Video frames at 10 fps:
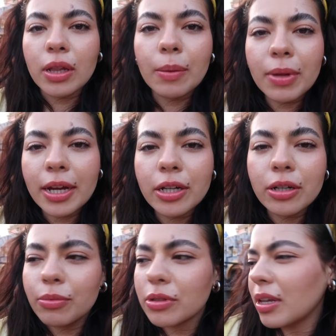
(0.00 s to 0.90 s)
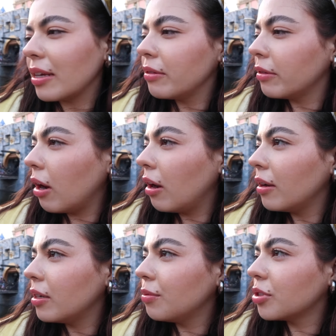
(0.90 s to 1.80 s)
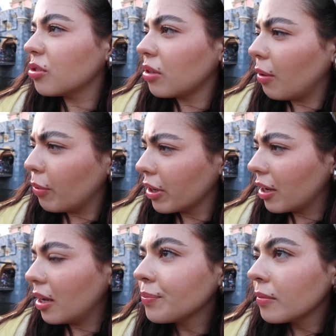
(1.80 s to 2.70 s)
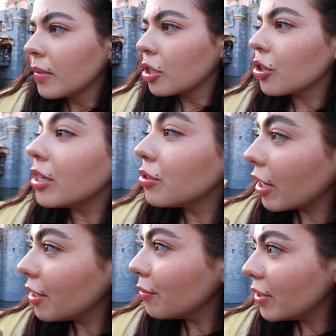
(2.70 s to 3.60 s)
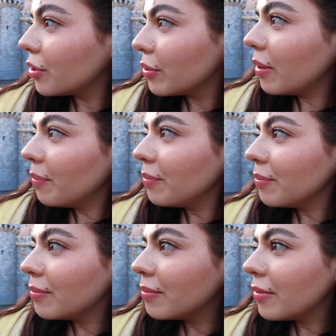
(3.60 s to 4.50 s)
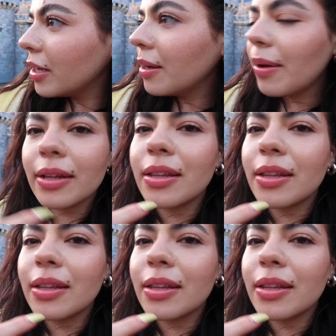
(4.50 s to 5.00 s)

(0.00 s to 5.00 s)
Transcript: lip liner, it was just not working. Should I try to redo them? I